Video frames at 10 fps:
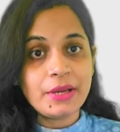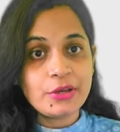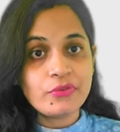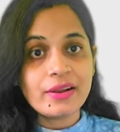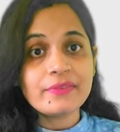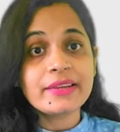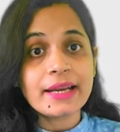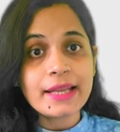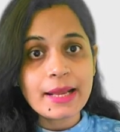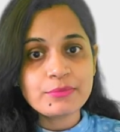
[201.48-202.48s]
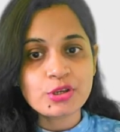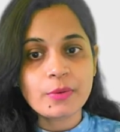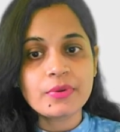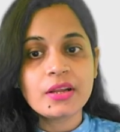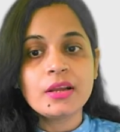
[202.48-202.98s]
B12 get
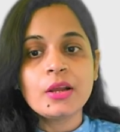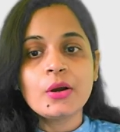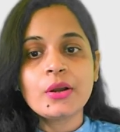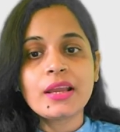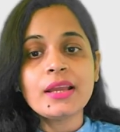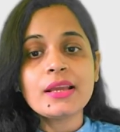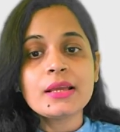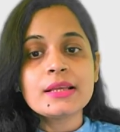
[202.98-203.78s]
absorbed. Okay,